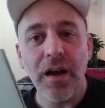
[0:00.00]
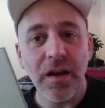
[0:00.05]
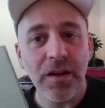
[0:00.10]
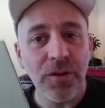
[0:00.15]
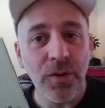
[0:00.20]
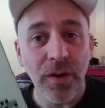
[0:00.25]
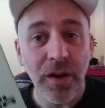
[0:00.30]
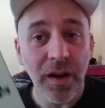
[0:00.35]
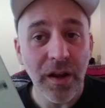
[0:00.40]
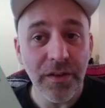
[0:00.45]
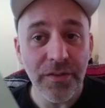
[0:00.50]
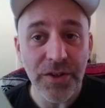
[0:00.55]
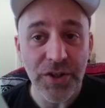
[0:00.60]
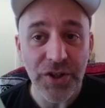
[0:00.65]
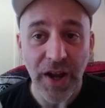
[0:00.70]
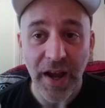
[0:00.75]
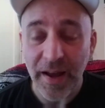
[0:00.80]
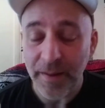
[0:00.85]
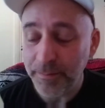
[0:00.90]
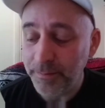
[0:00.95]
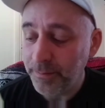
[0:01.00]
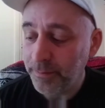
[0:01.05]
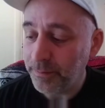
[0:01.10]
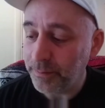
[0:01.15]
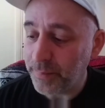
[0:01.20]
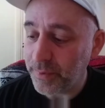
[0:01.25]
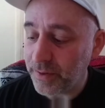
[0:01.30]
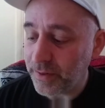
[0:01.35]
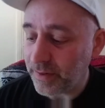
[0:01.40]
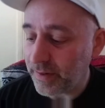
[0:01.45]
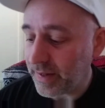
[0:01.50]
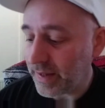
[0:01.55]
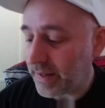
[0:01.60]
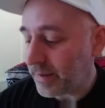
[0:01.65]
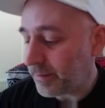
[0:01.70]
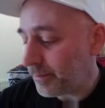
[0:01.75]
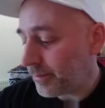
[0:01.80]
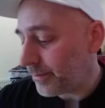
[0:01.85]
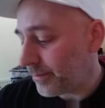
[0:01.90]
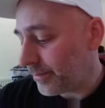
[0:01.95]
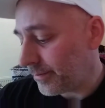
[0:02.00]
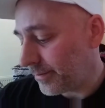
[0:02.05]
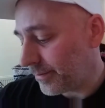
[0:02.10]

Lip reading: quite like the Jam, but I